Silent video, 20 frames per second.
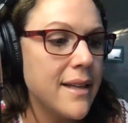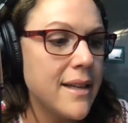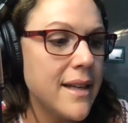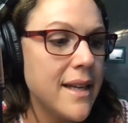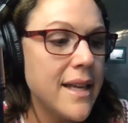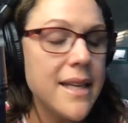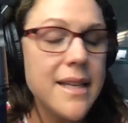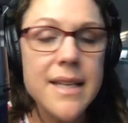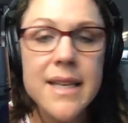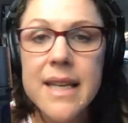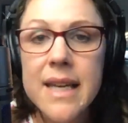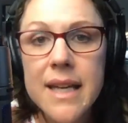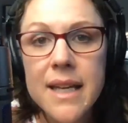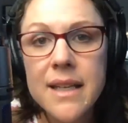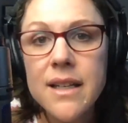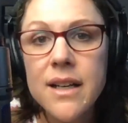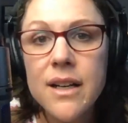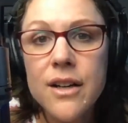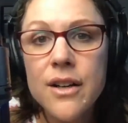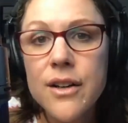in
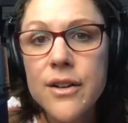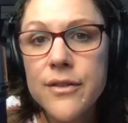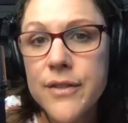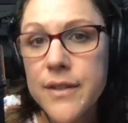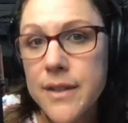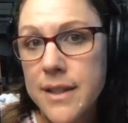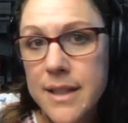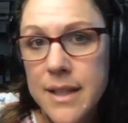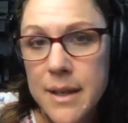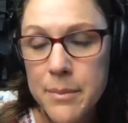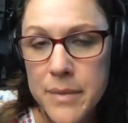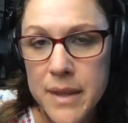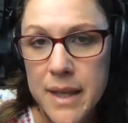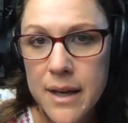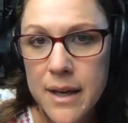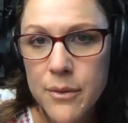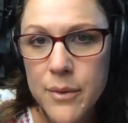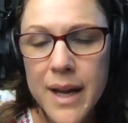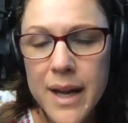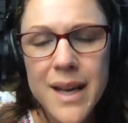need of
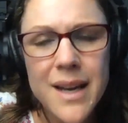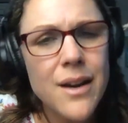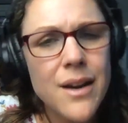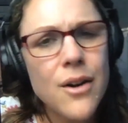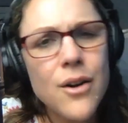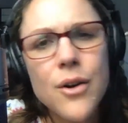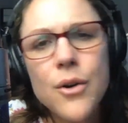something, right?